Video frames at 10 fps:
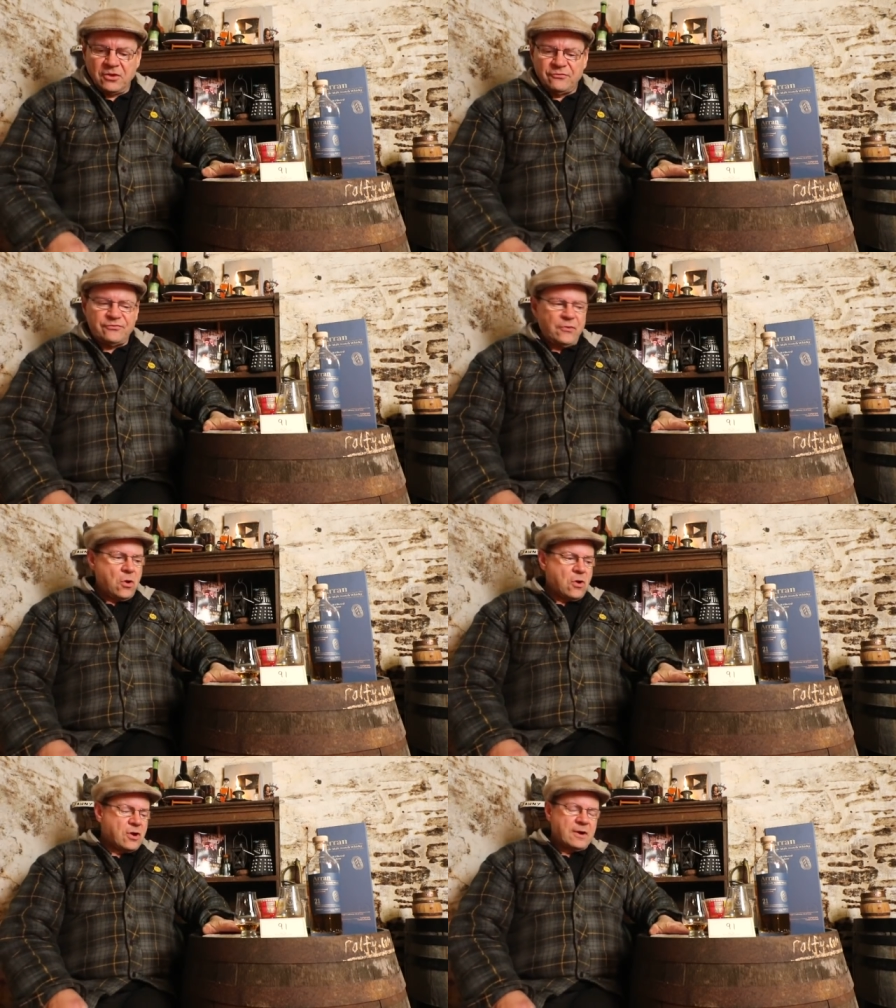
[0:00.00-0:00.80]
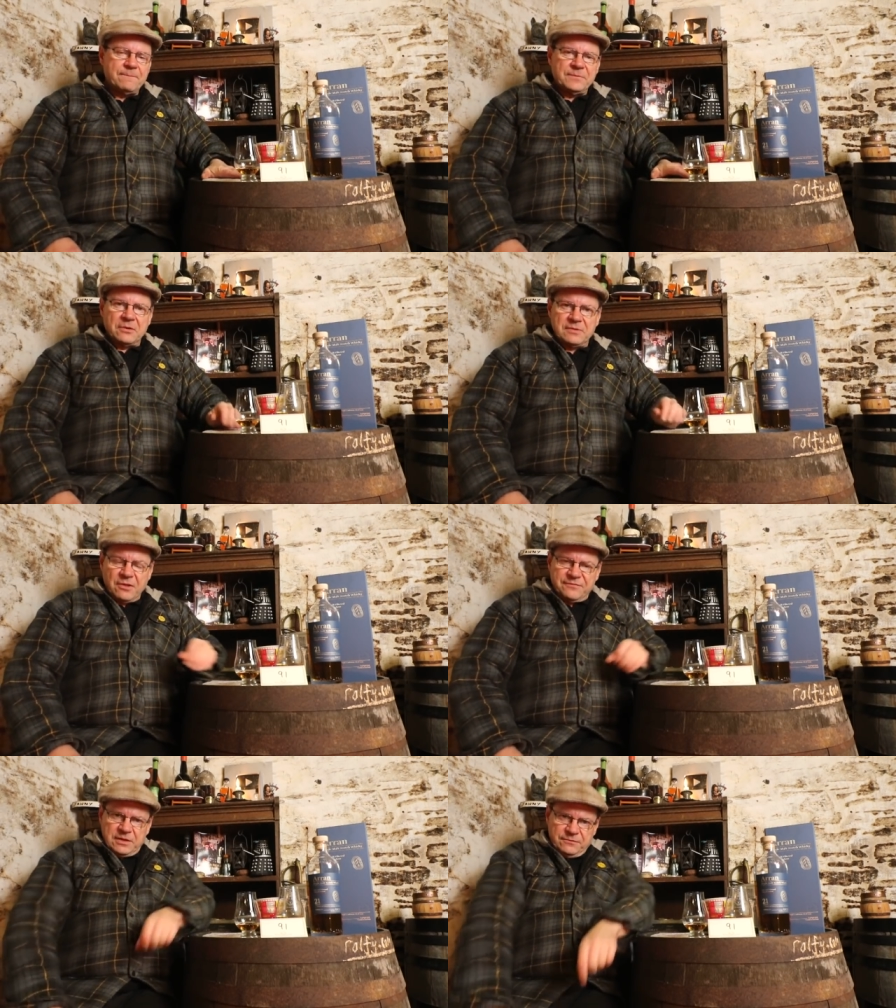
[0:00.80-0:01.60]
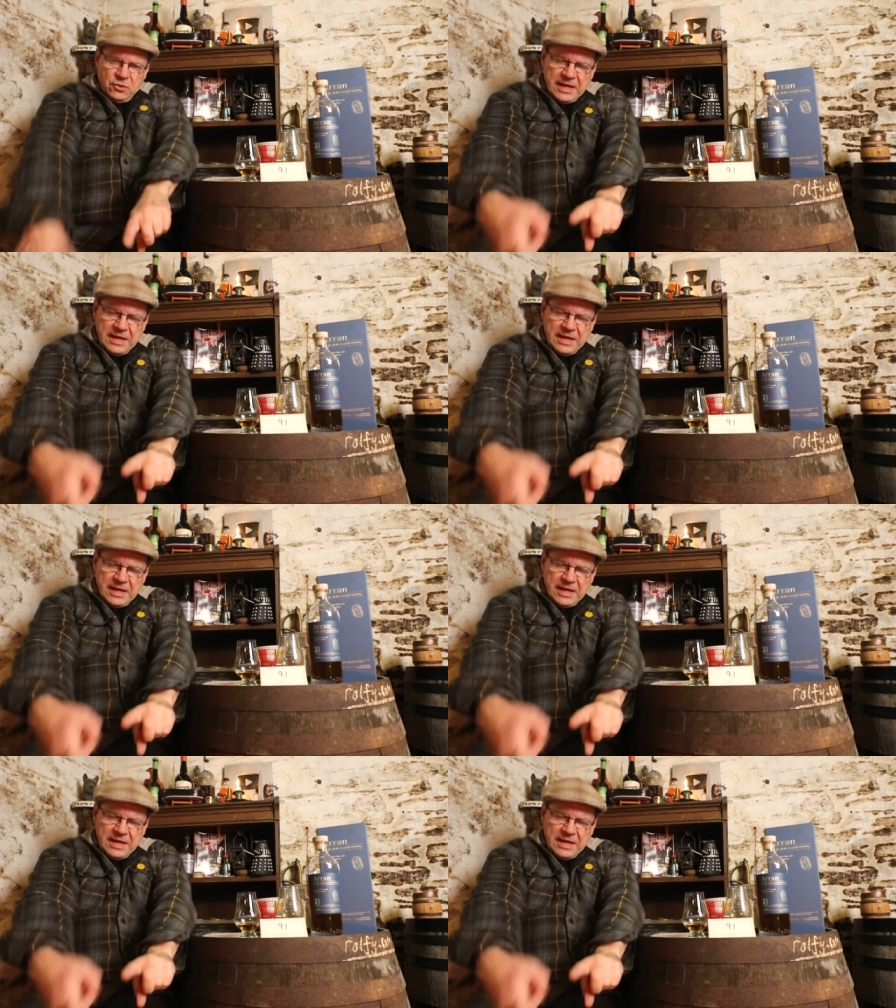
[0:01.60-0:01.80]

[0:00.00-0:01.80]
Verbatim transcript: for Ralfy Review